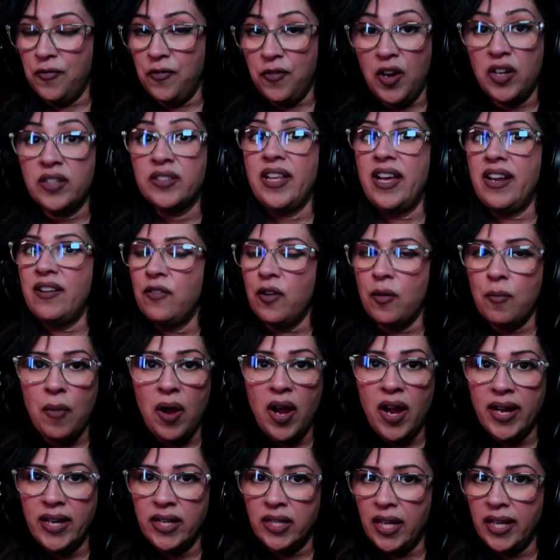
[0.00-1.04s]
fucked out of our
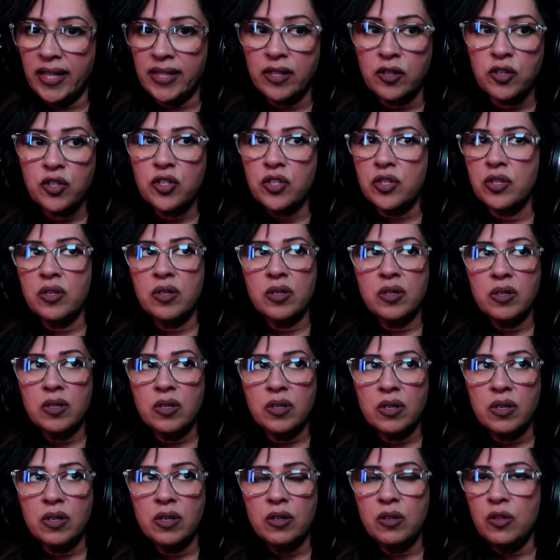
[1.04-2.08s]
mind. Like, there's
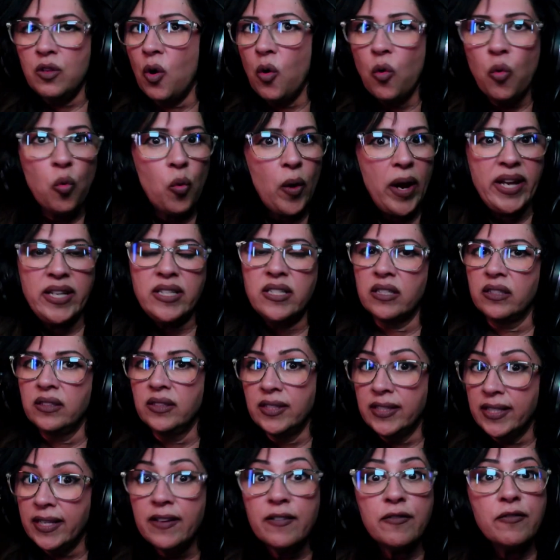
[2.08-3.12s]
no way to
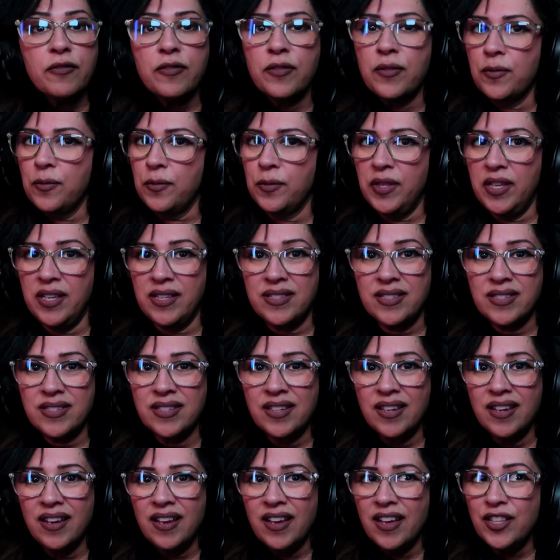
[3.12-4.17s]
live through
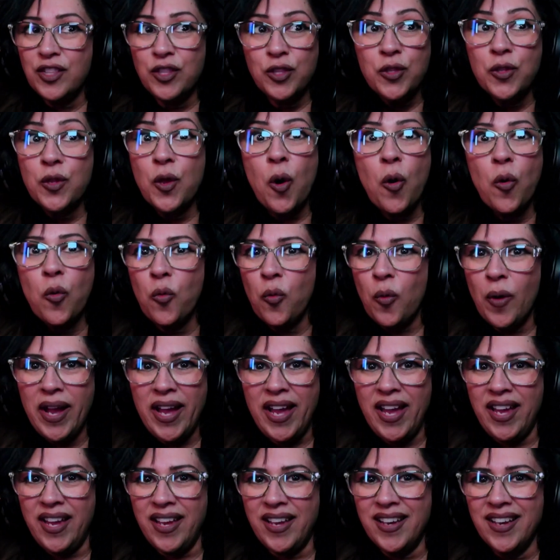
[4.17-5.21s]
this. No
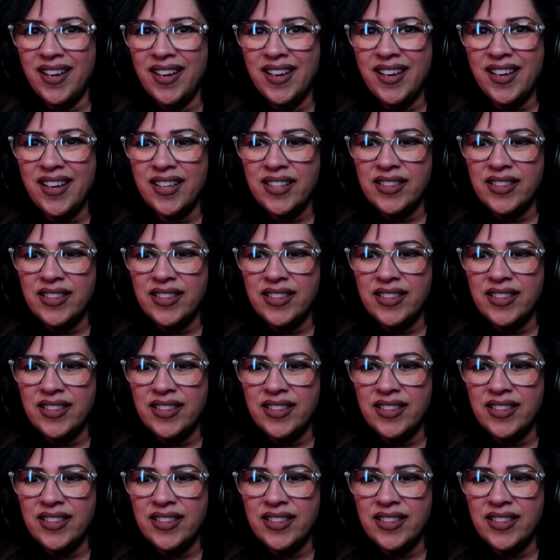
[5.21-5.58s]
way.